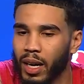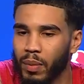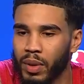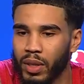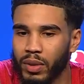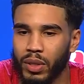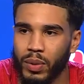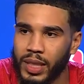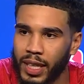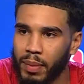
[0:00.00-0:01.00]
You know, two
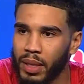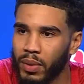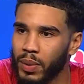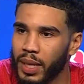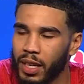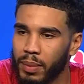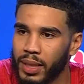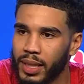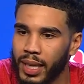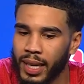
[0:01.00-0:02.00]
with JB, one with
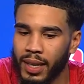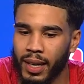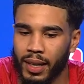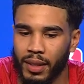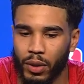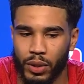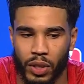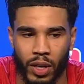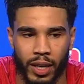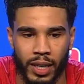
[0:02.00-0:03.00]
Kemba. And those
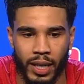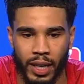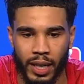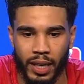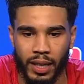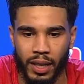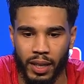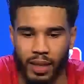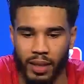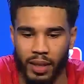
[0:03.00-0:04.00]
are
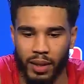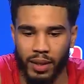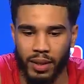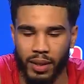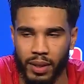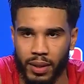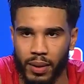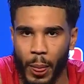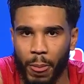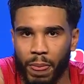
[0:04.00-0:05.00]

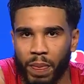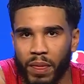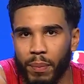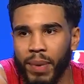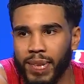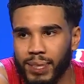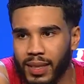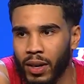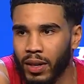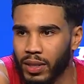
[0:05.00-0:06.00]
the
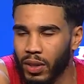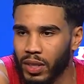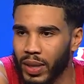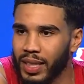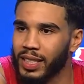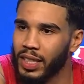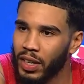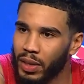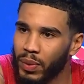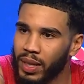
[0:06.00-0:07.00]
best All-Stars, right? To
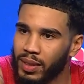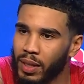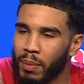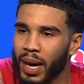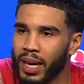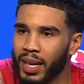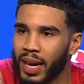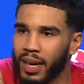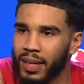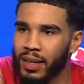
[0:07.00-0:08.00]
share it with somebody
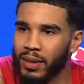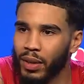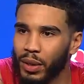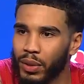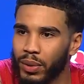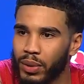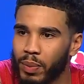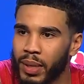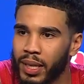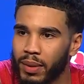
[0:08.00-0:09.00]
that, you know, you
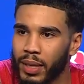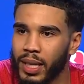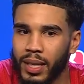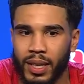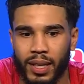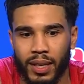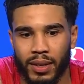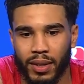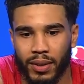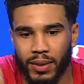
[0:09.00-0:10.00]
spend, you
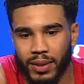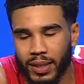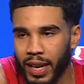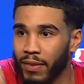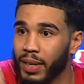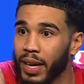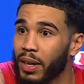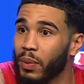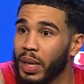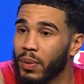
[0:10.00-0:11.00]
know, every day of
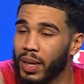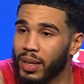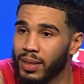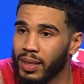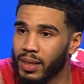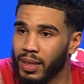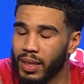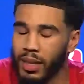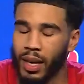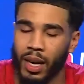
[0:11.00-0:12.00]
the week with, essentially.
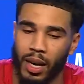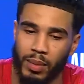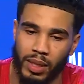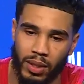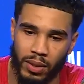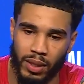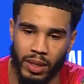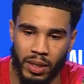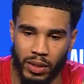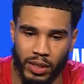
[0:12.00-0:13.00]
So,
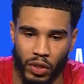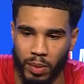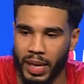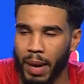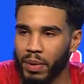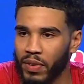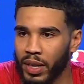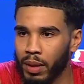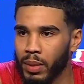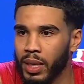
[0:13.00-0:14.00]
you know, extremely happy for
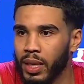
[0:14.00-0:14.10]
him.